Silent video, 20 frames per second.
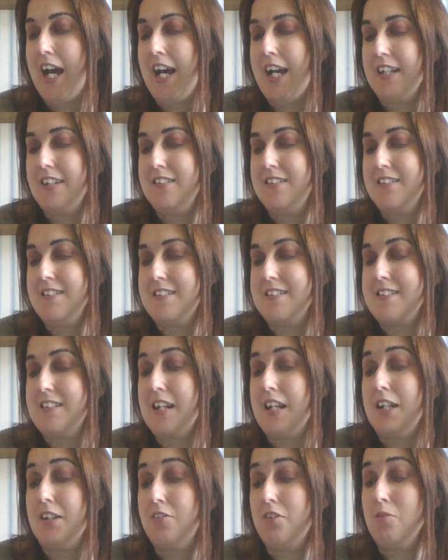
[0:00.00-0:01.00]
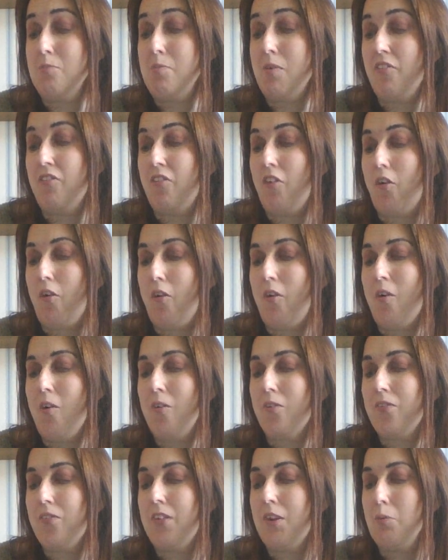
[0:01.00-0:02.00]
and at uh, number four
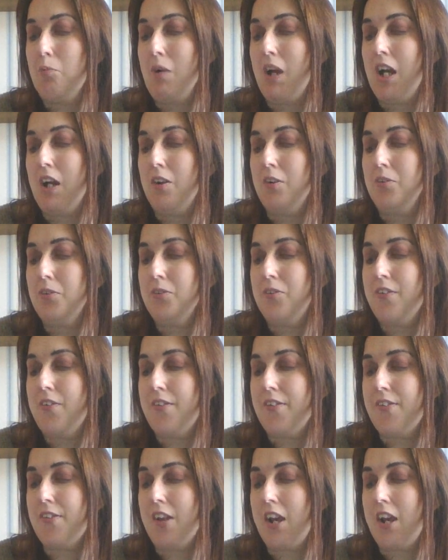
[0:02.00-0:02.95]
the world's